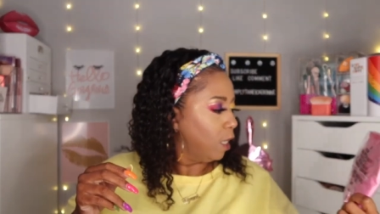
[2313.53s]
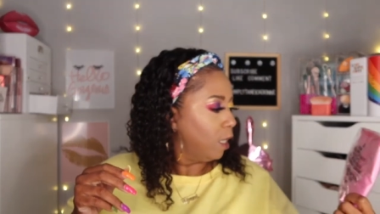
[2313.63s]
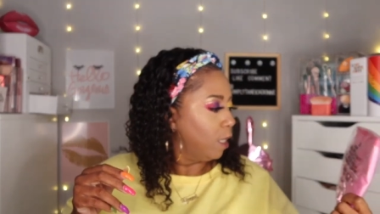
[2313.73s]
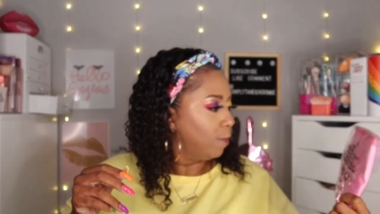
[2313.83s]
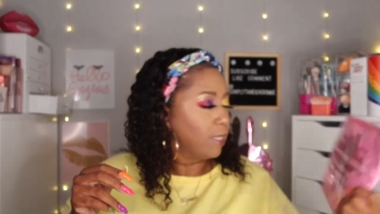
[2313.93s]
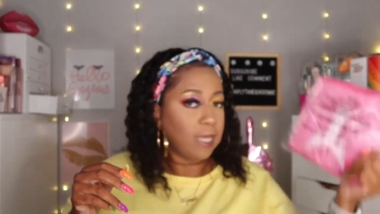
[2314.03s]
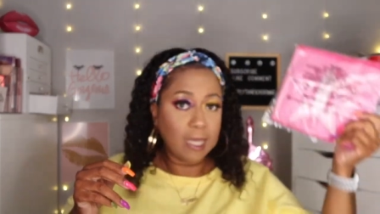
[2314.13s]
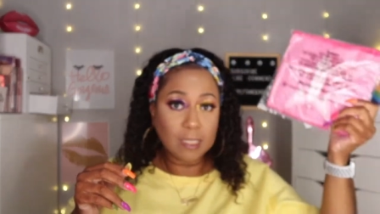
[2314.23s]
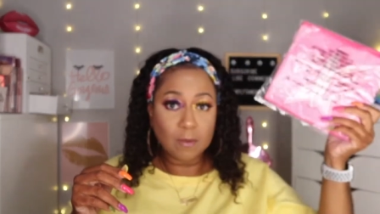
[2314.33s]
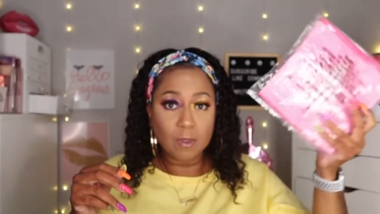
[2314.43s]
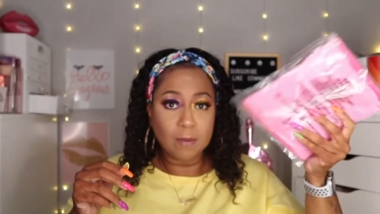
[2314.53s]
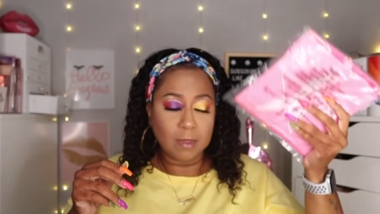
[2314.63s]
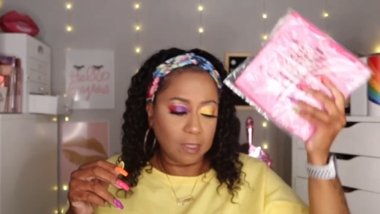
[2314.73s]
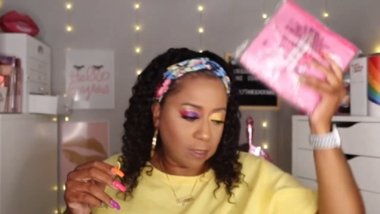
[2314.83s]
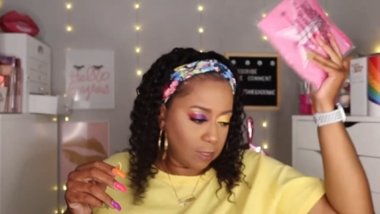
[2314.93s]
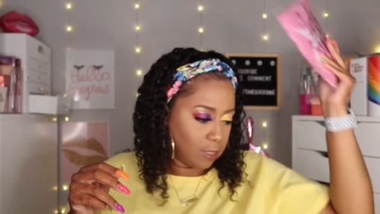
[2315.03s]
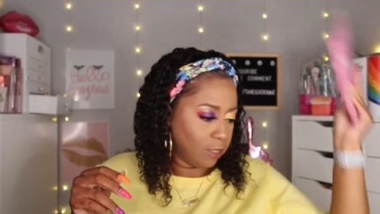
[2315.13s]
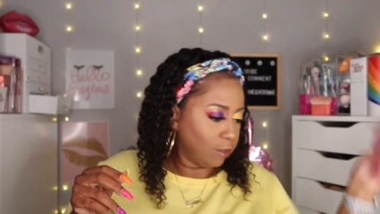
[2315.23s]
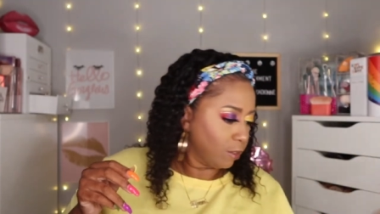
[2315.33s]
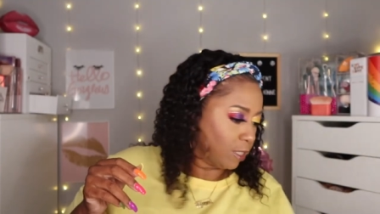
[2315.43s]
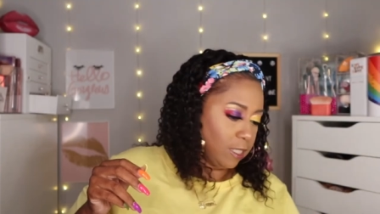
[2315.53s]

um, he has one, but still